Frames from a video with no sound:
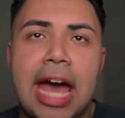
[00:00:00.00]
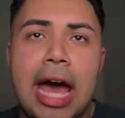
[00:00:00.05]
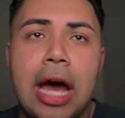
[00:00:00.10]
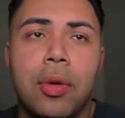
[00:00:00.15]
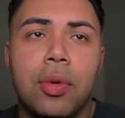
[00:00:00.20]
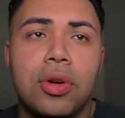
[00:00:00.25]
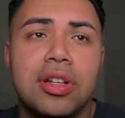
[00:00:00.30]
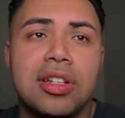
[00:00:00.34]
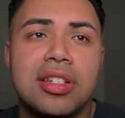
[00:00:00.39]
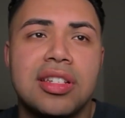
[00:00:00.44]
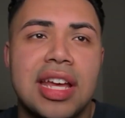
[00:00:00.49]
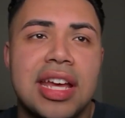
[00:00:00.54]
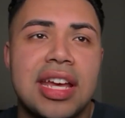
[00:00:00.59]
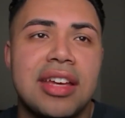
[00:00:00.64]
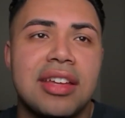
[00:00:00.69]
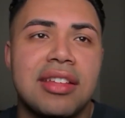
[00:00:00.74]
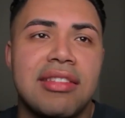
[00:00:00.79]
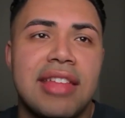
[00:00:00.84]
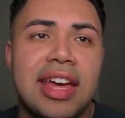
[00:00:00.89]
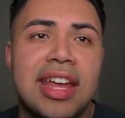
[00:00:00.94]
hours
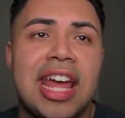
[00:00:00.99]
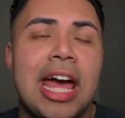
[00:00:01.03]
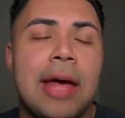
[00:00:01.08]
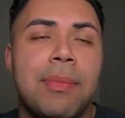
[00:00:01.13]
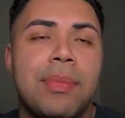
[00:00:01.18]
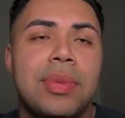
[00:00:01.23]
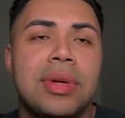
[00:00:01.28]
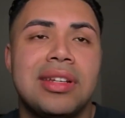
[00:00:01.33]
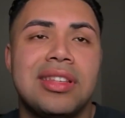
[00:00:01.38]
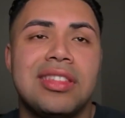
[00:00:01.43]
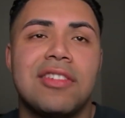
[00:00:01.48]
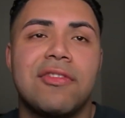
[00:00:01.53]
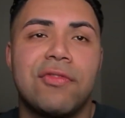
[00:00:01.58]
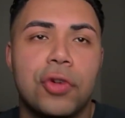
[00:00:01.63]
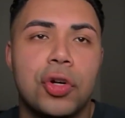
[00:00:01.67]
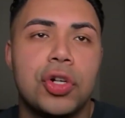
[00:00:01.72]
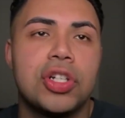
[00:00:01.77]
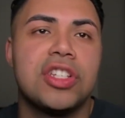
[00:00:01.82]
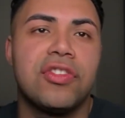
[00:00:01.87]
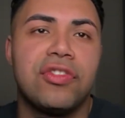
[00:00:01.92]
and that happened in the
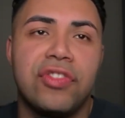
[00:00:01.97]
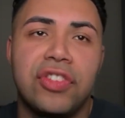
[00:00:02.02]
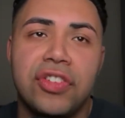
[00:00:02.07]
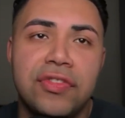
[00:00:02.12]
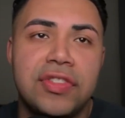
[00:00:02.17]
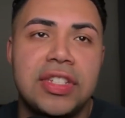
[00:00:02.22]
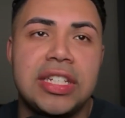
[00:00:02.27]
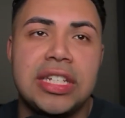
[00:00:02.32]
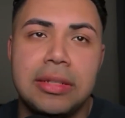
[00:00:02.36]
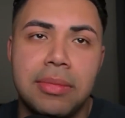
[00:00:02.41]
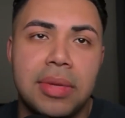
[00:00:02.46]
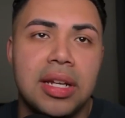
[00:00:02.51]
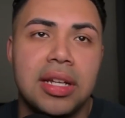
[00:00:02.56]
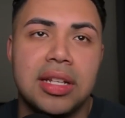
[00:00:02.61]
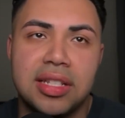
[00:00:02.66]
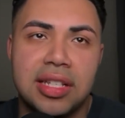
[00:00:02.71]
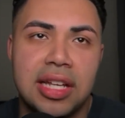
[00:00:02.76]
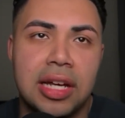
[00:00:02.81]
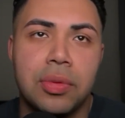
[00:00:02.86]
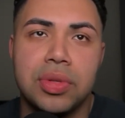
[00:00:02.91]
first 15
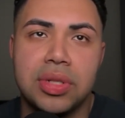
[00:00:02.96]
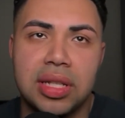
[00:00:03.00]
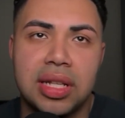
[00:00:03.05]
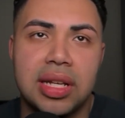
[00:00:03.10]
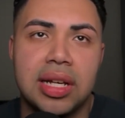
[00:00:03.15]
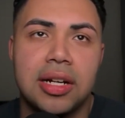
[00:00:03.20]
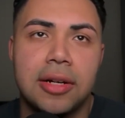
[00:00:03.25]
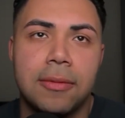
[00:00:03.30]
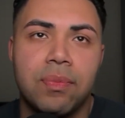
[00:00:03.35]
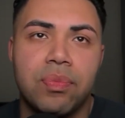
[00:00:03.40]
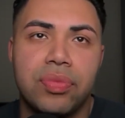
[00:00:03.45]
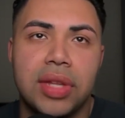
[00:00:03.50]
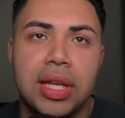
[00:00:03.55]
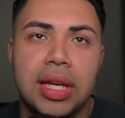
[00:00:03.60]
minutes I was there.